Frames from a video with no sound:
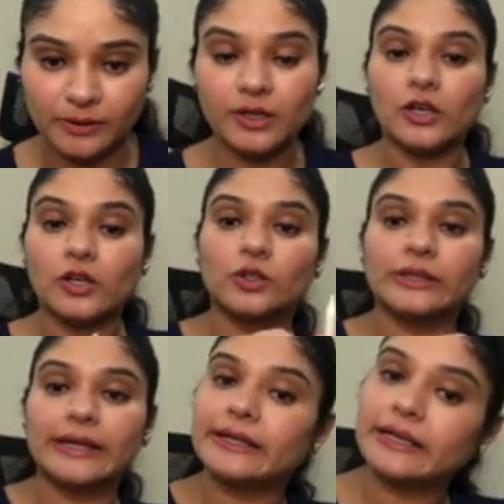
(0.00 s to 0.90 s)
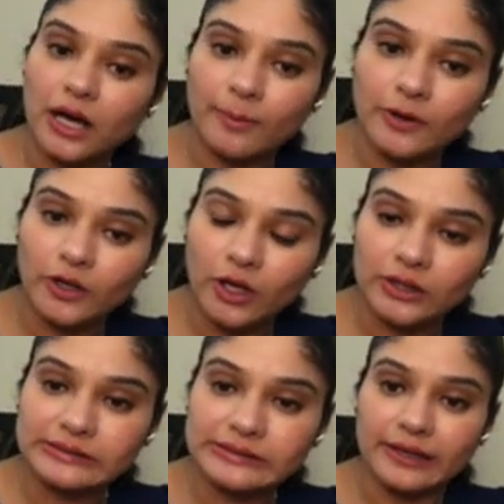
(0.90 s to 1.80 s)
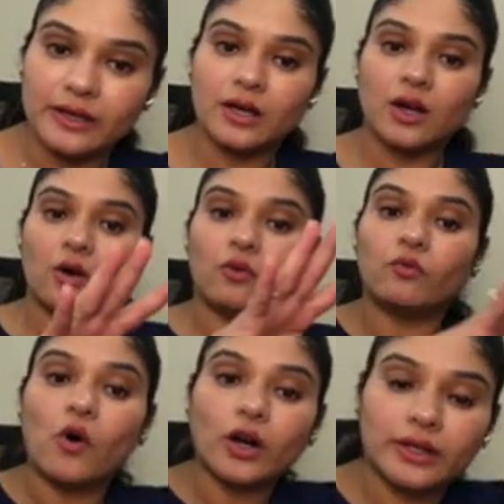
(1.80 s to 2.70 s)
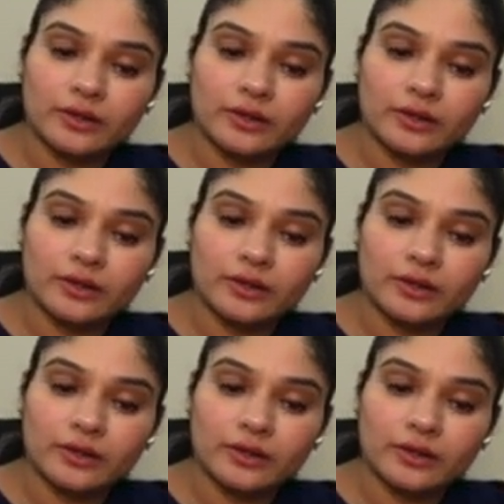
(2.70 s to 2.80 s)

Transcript: you will get carbon dioxide, water